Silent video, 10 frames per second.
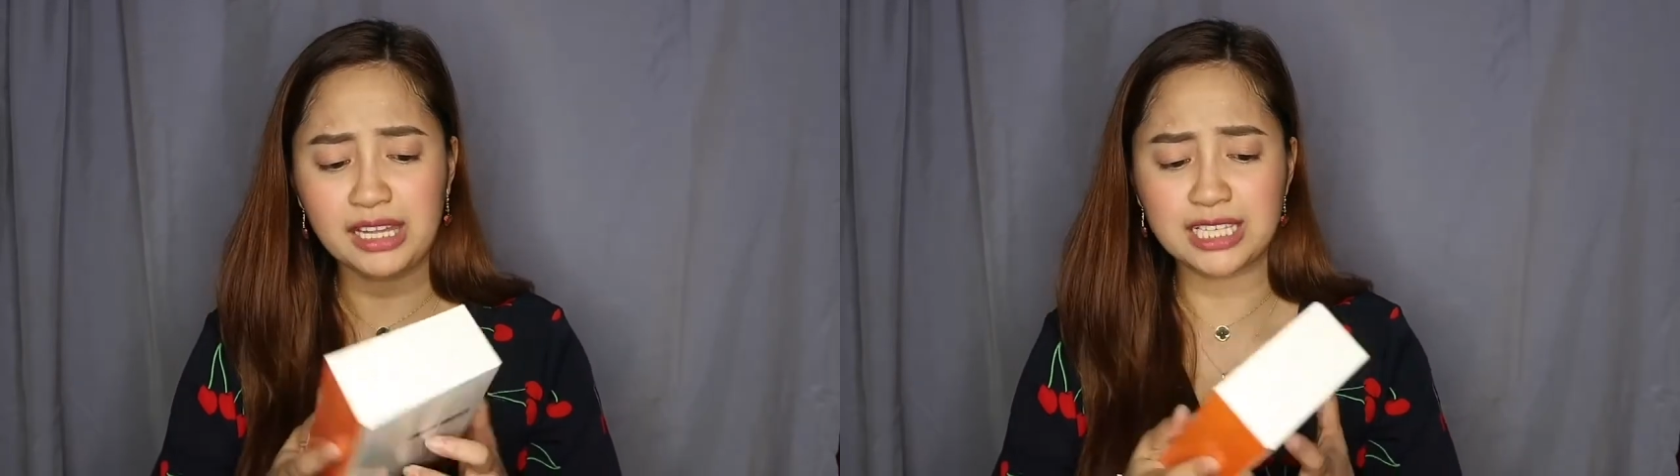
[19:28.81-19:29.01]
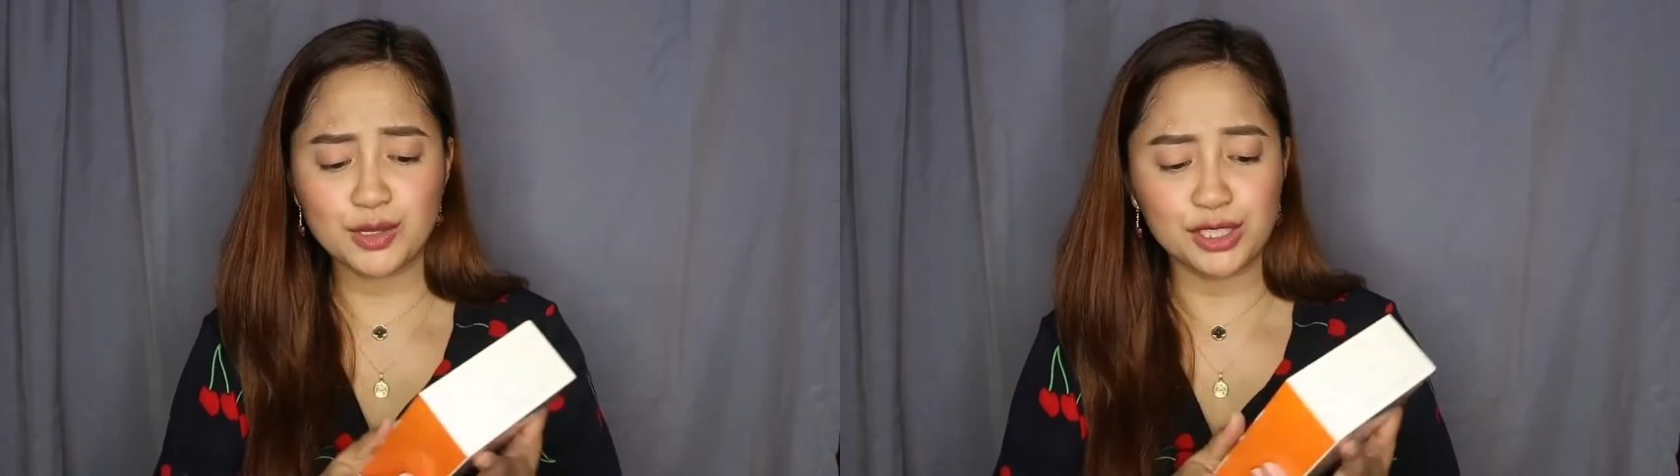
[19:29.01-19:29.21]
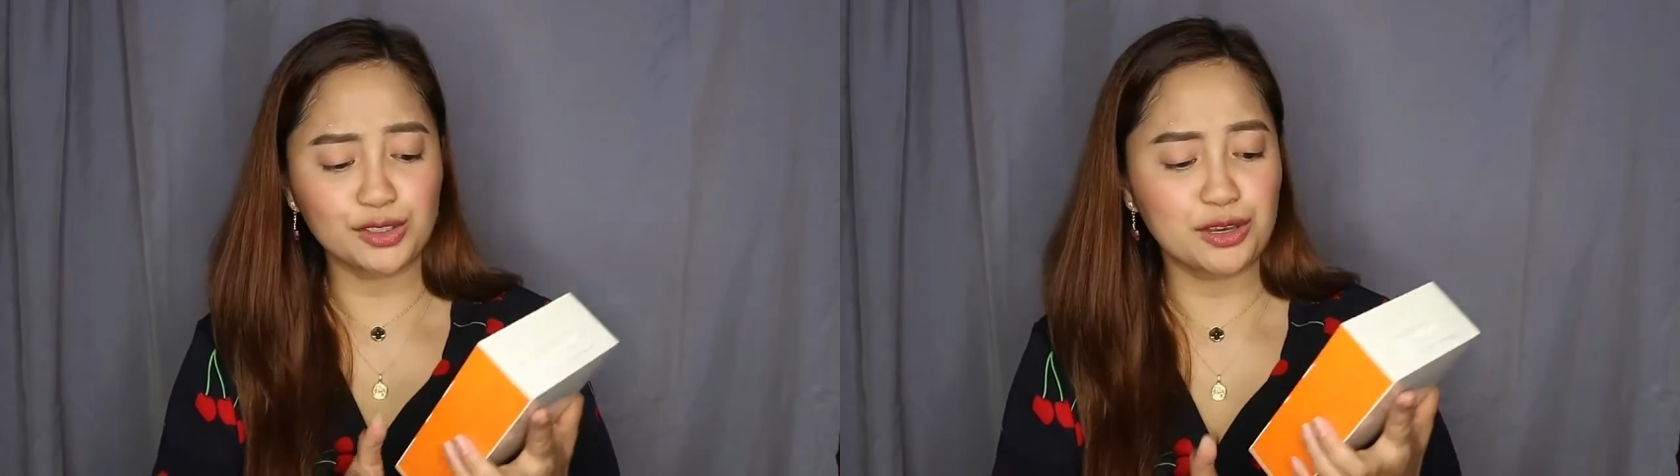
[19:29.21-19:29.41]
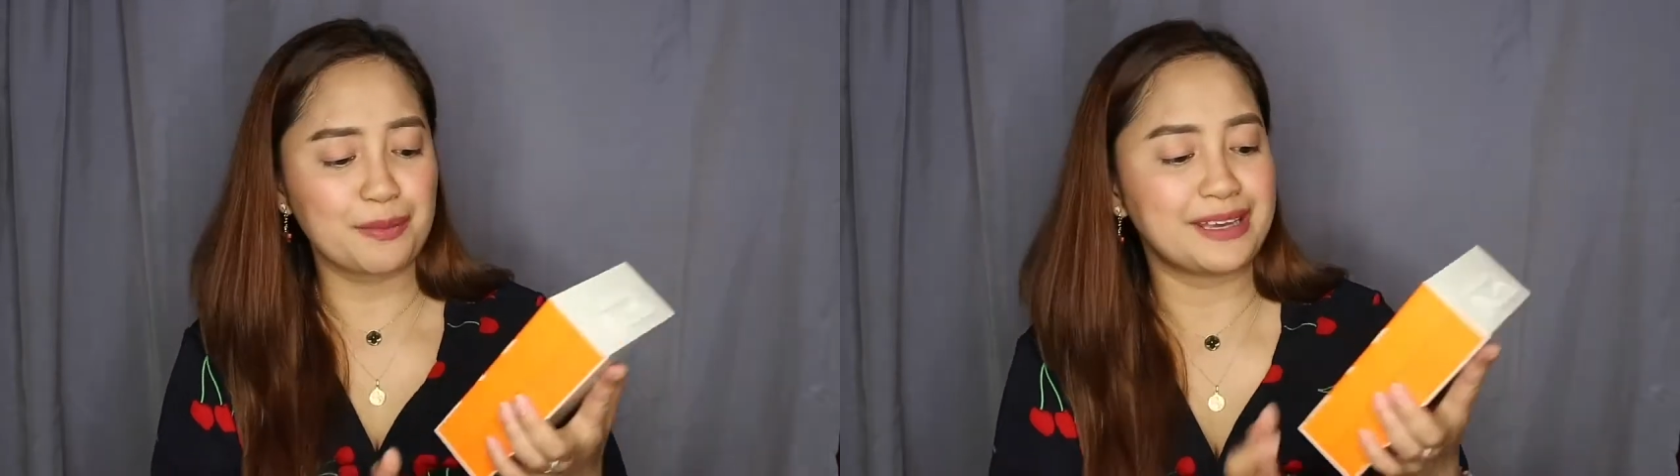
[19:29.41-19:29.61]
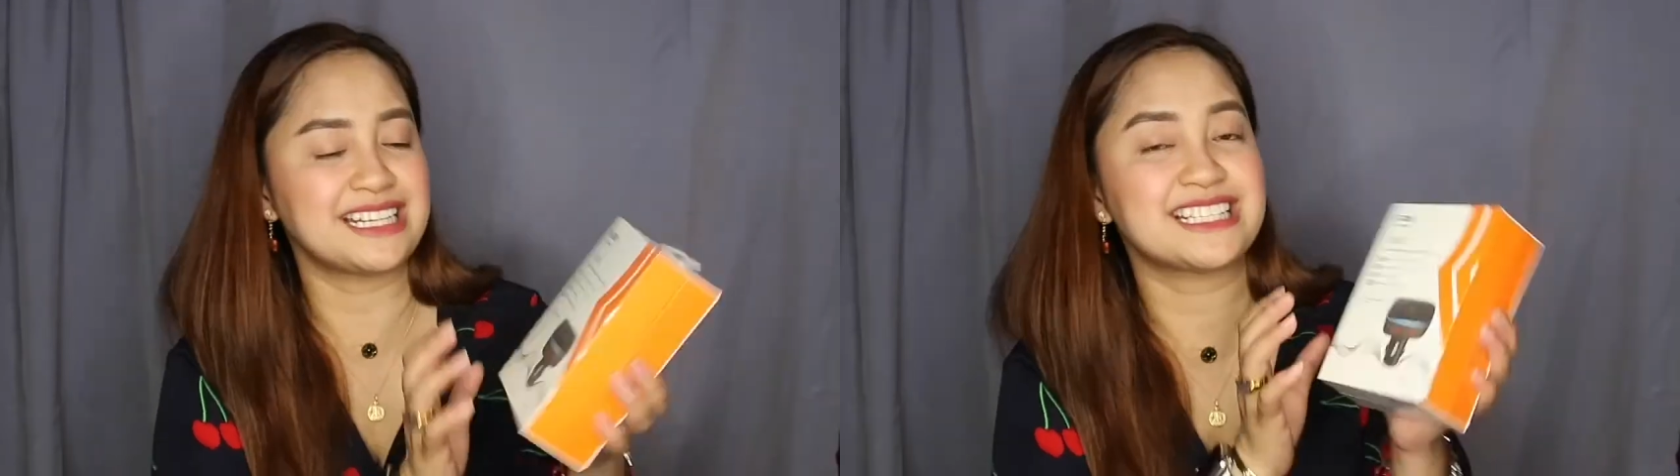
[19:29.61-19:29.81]
So, ito
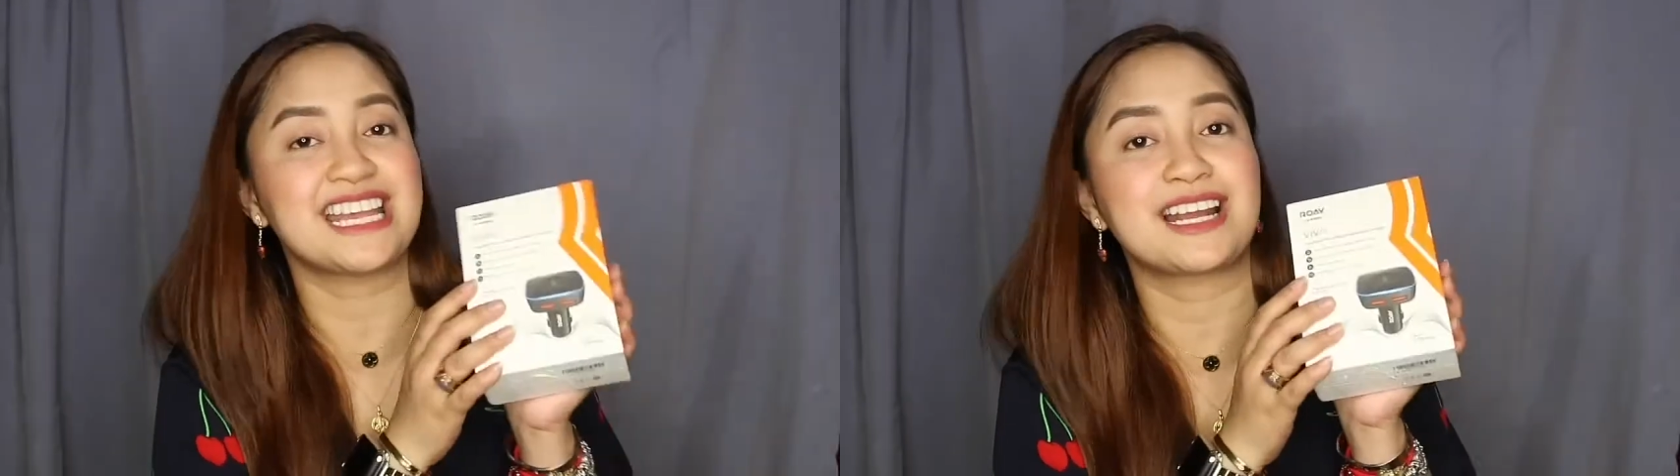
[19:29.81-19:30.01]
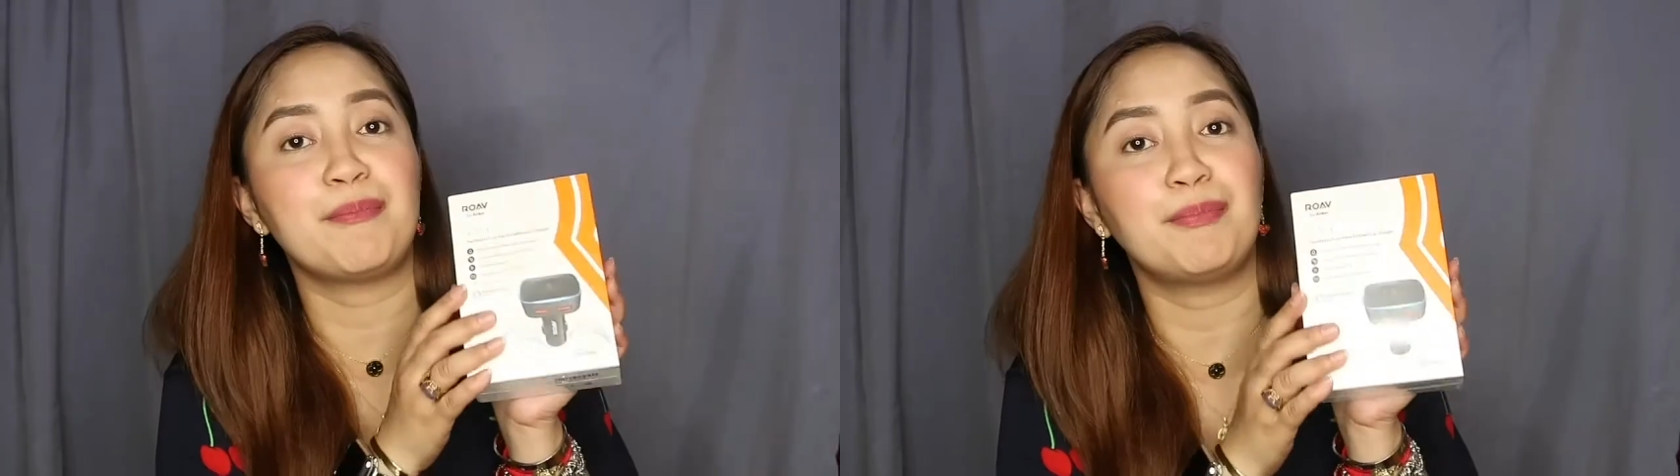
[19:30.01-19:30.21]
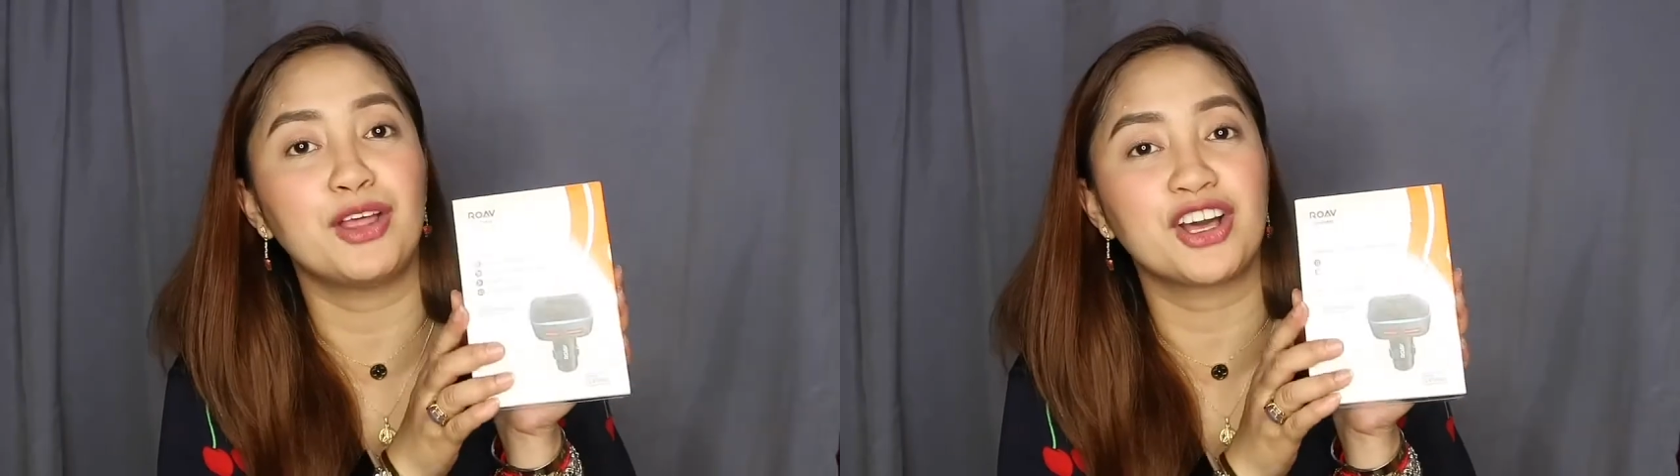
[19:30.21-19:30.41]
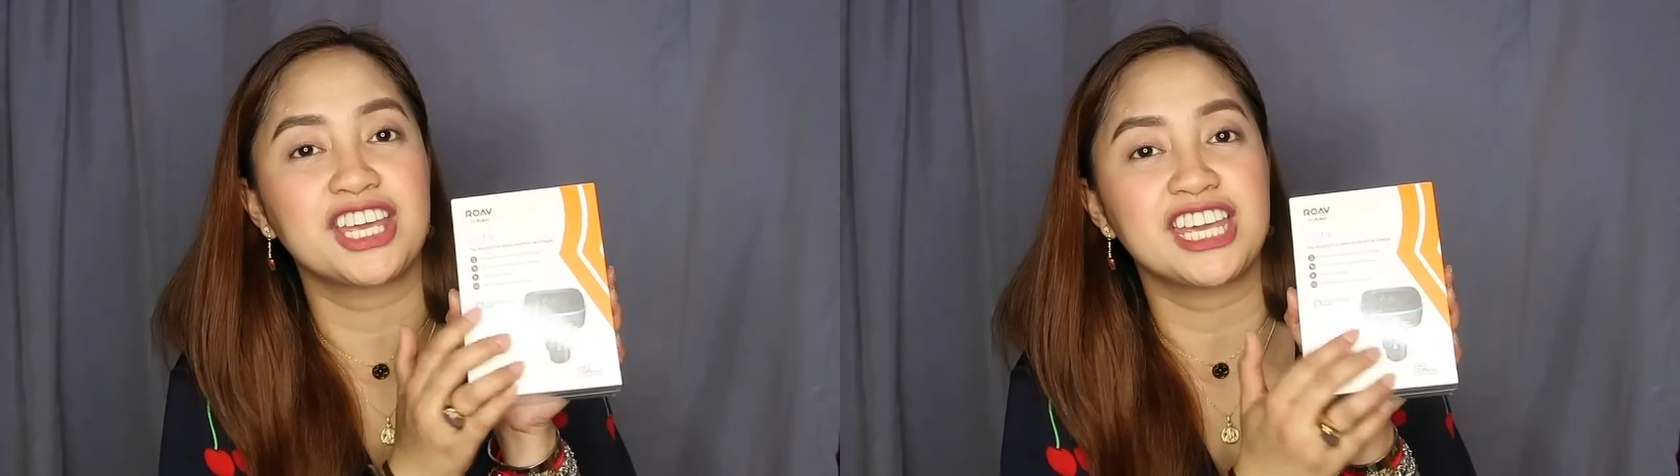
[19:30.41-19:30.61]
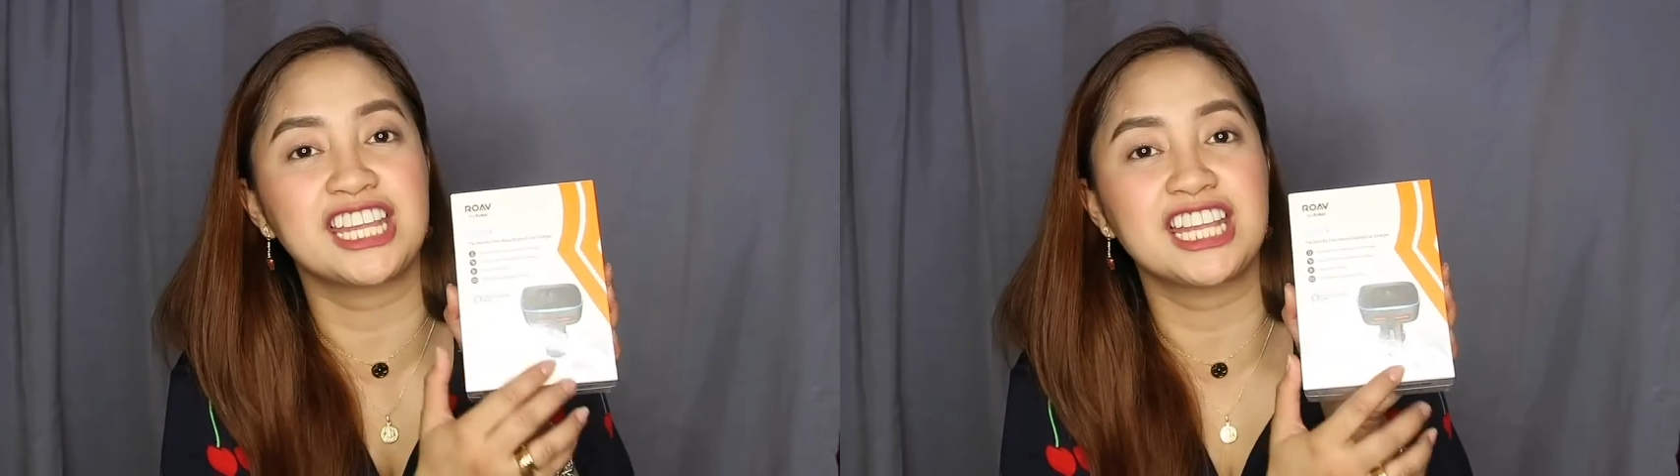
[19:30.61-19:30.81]
naman is like a
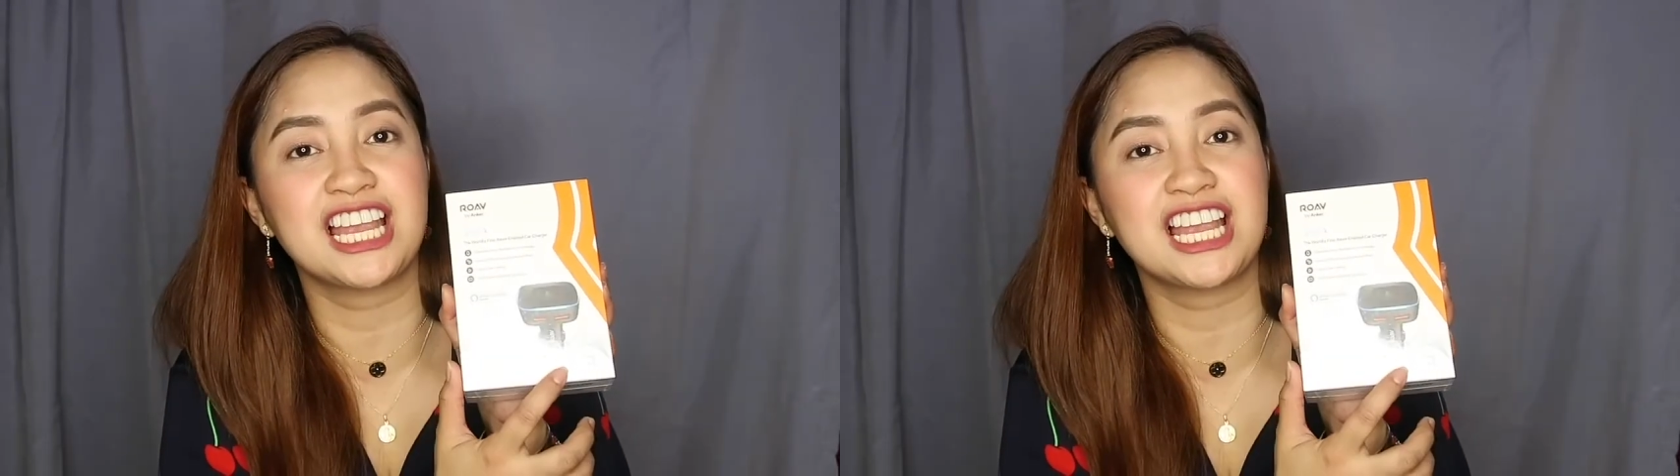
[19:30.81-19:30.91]
plug-in.